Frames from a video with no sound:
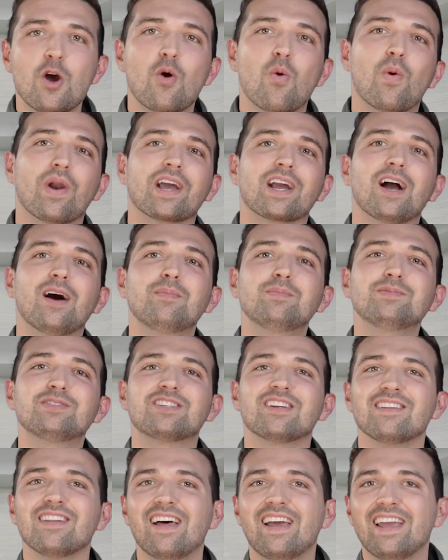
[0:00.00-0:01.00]
When it comes
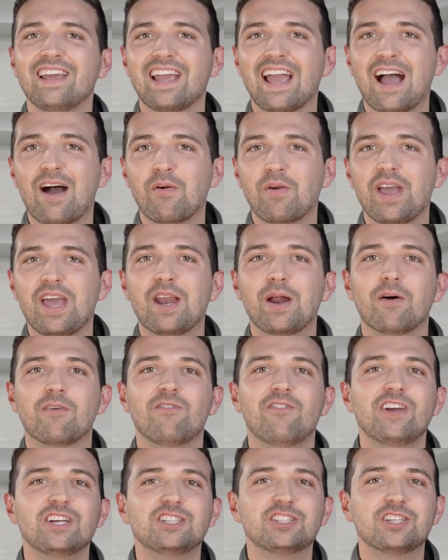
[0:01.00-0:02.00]
to laying out an
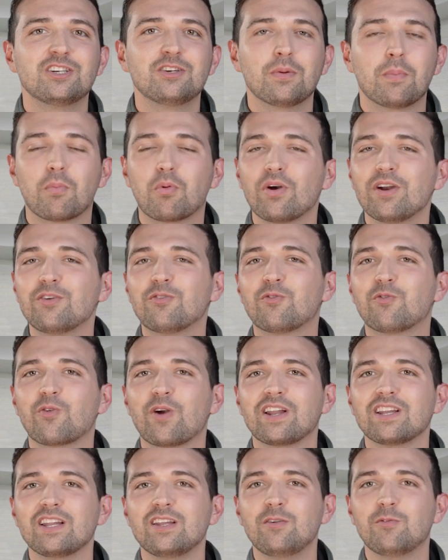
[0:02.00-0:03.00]
efficient,
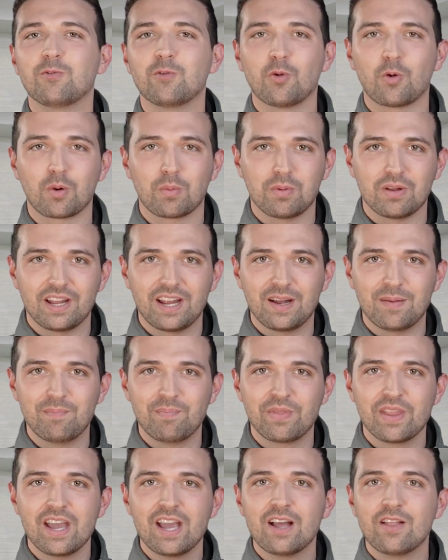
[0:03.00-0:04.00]
print-friendly floor plan,
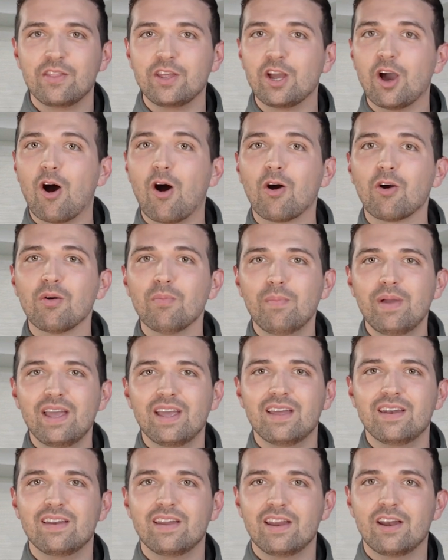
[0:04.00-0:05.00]
the
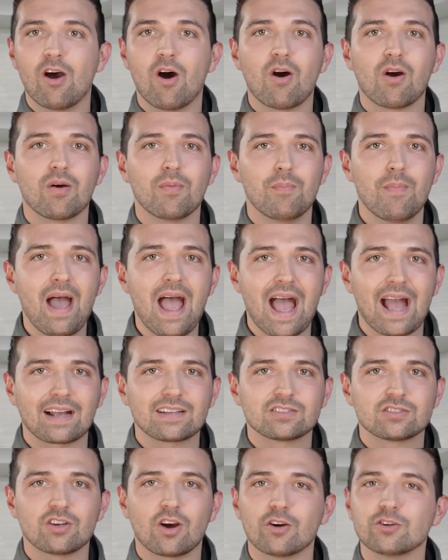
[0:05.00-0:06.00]
Rmin and
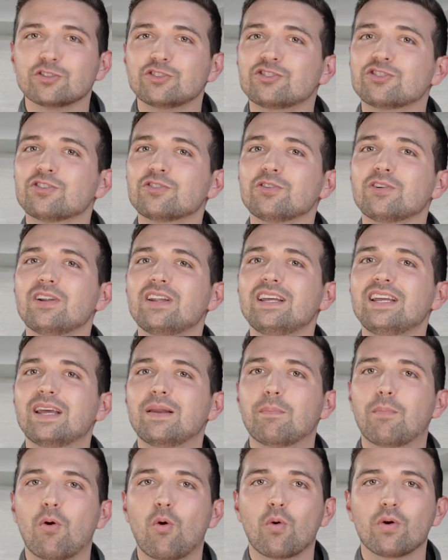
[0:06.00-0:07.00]
Rmax are certainly
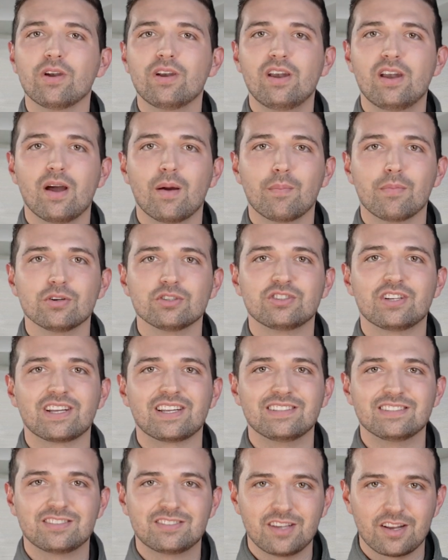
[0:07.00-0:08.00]
important numbers to
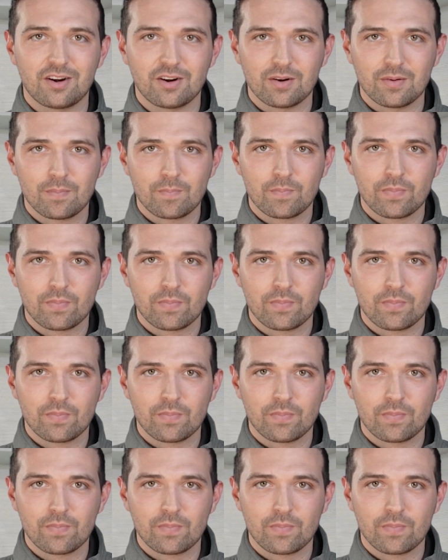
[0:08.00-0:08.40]
consider.